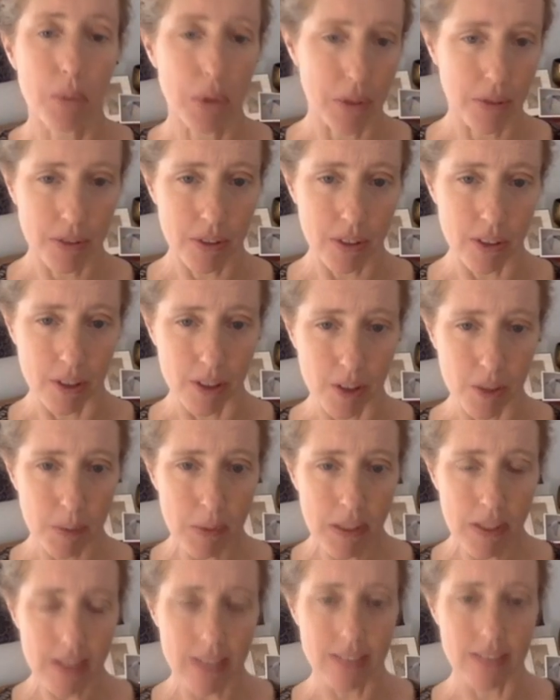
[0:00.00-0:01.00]
personal
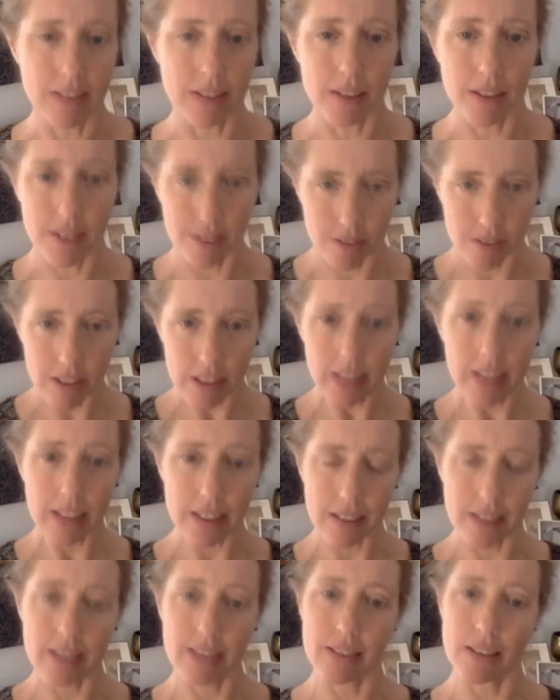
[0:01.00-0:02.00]
experiences, because really
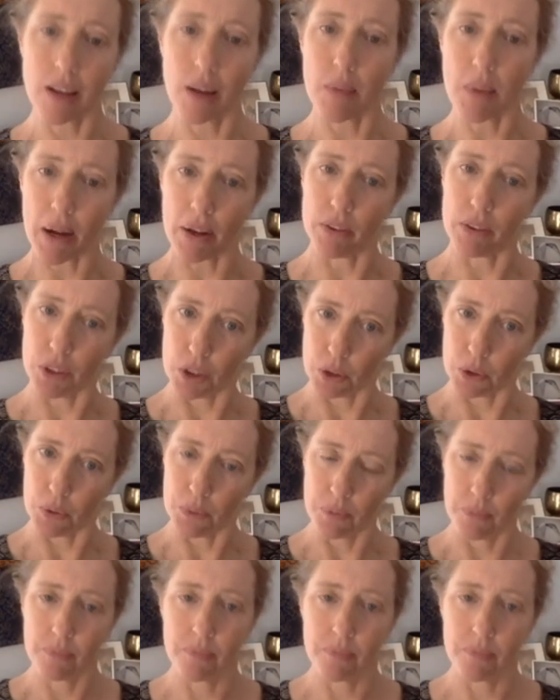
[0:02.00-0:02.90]
this is about you.